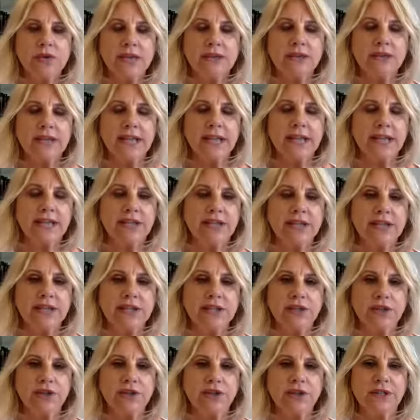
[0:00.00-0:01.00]
Yeah,
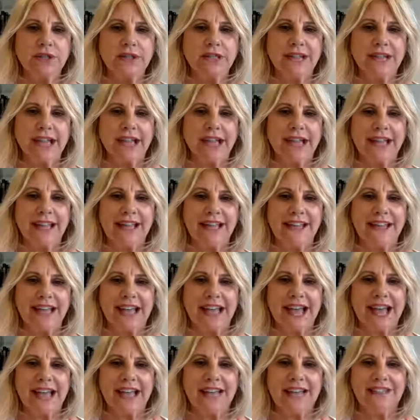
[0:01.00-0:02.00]
just turn,
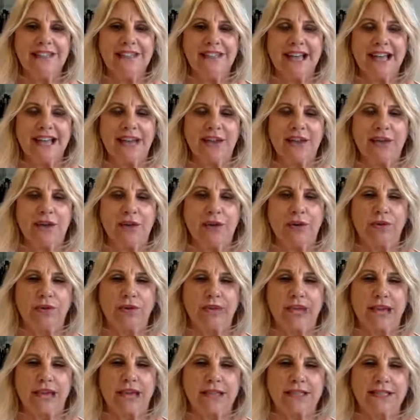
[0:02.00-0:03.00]
yes, thank you,
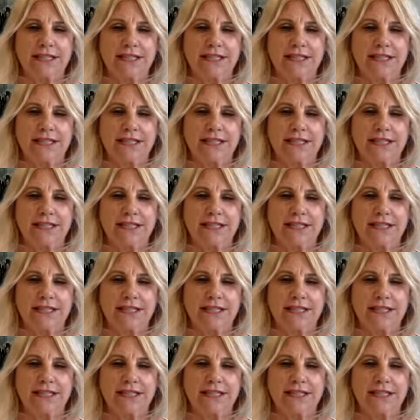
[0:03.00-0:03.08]
yes.